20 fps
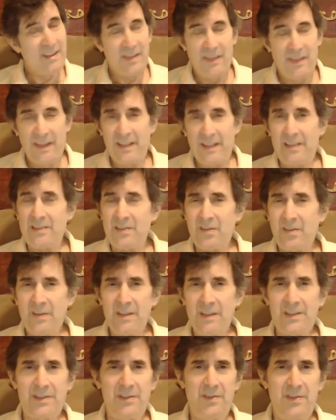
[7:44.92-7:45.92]
these are
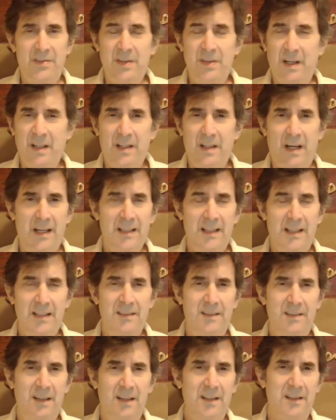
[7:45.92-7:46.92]
issues, I got to
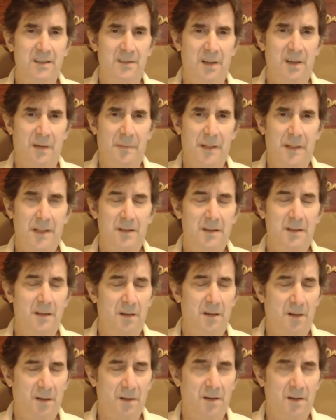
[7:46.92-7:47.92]
tell you, I mean,
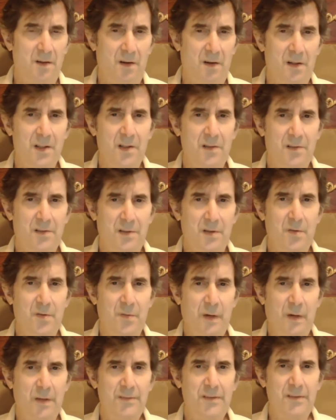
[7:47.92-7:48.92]
are going
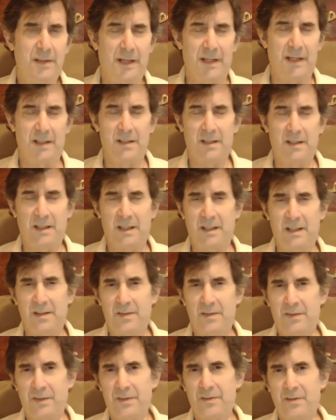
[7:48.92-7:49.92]
to resonate
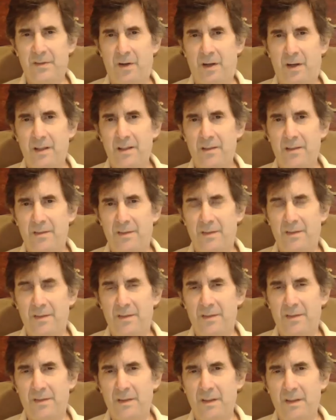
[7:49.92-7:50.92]
in certain
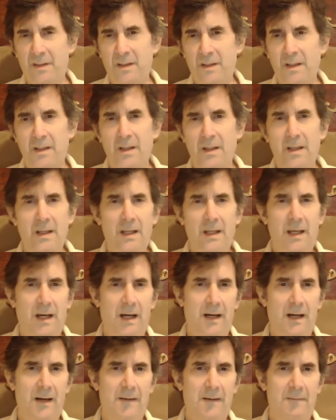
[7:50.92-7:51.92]
audiences.
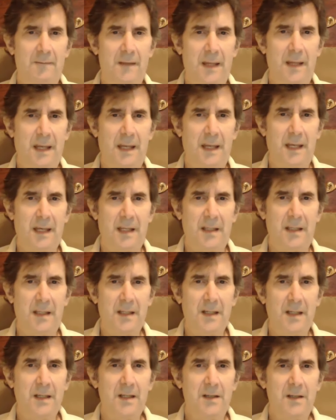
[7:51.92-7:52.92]
And
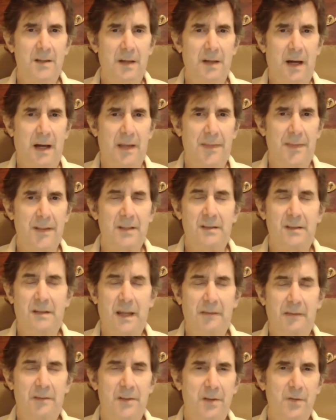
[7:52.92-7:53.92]
I think
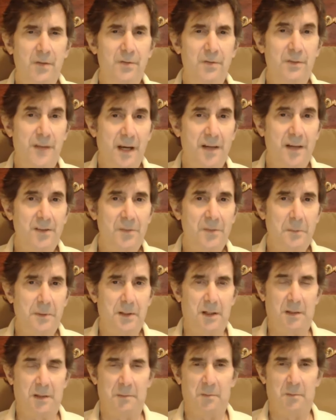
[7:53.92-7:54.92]
David Duke does
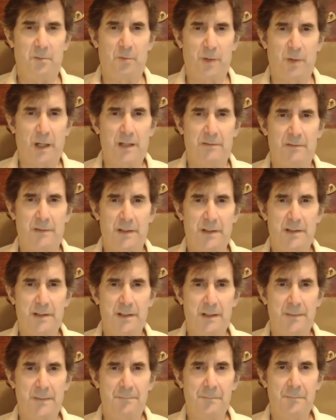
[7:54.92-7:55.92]
become relevant
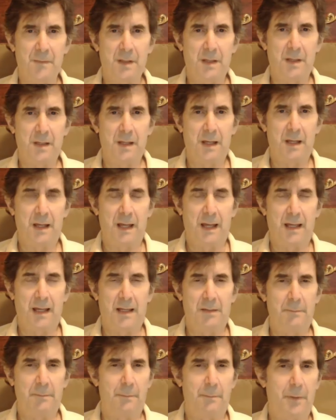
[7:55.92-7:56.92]

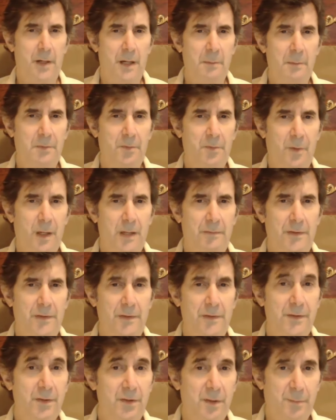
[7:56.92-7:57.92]
and becomes
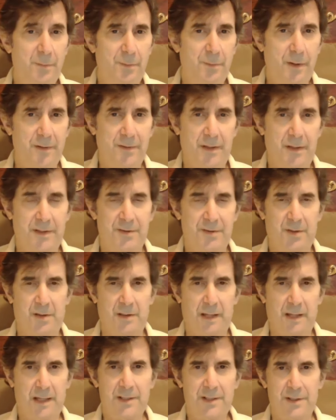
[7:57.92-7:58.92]
relevant to the presidential
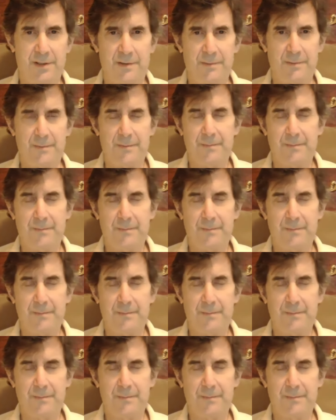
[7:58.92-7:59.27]
election,